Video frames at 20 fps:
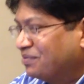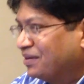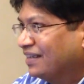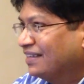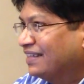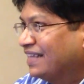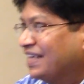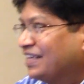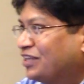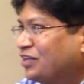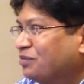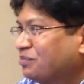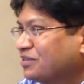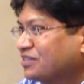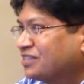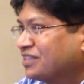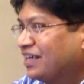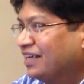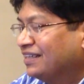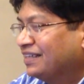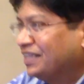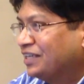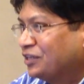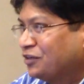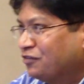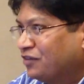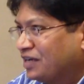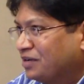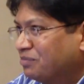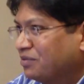Bye. Thank you, Ms. Ty. Thank
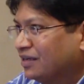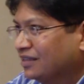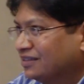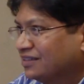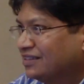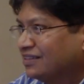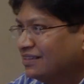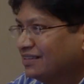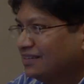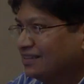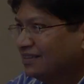you very much.